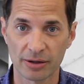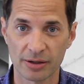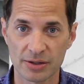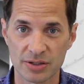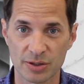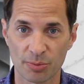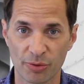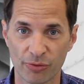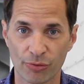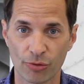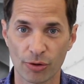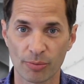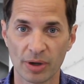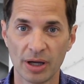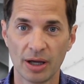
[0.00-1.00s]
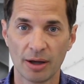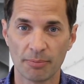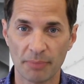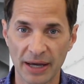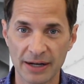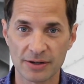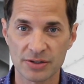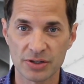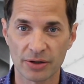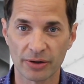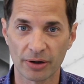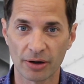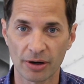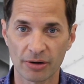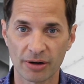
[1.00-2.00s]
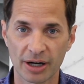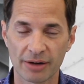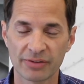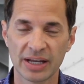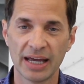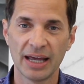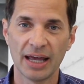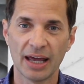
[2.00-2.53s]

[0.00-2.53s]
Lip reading: us to perform maintenance on their aircraft,